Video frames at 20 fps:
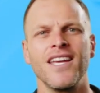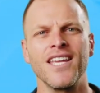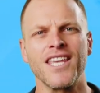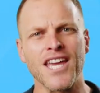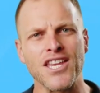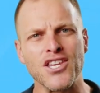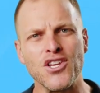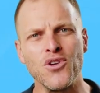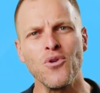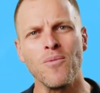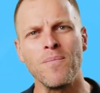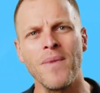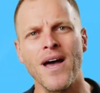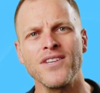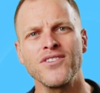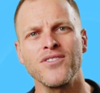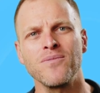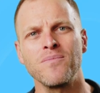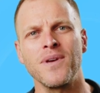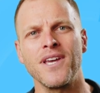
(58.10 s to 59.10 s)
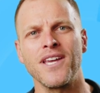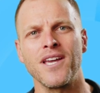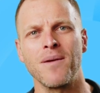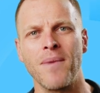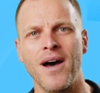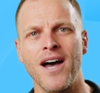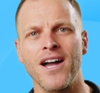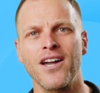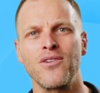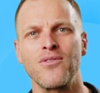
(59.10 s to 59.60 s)
Can you imagine being a
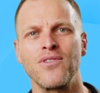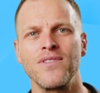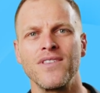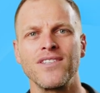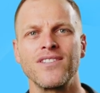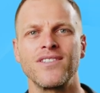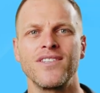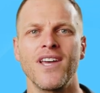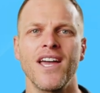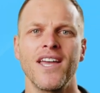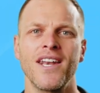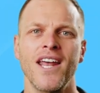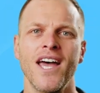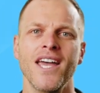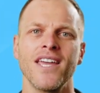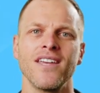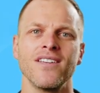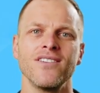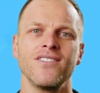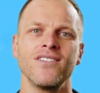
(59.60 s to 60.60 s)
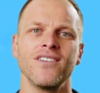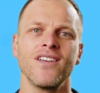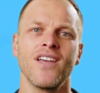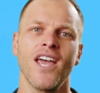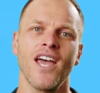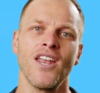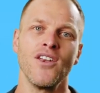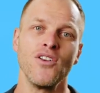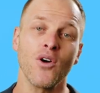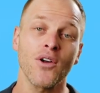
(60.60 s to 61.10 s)
marketer in this day and age
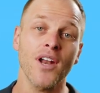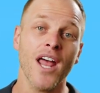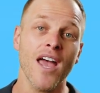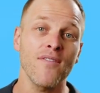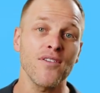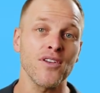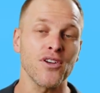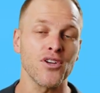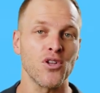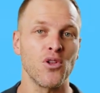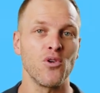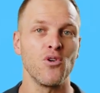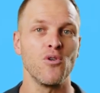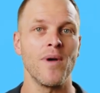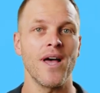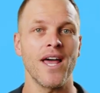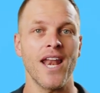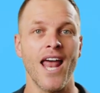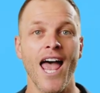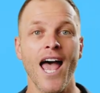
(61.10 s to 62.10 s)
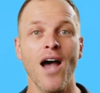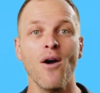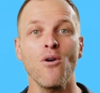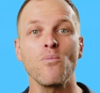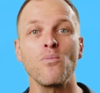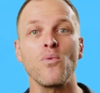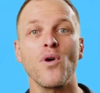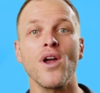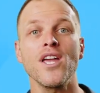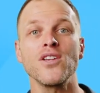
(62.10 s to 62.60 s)
and not having a clue about how a
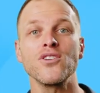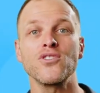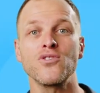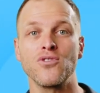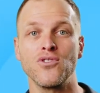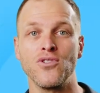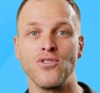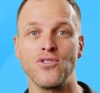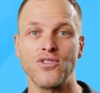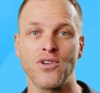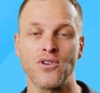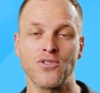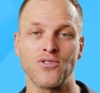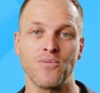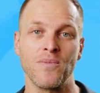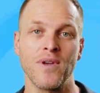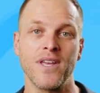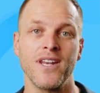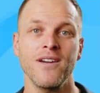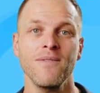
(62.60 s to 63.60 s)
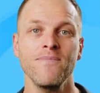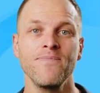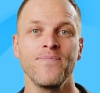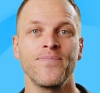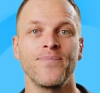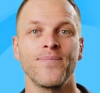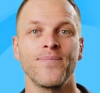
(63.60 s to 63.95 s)
brand should use social media?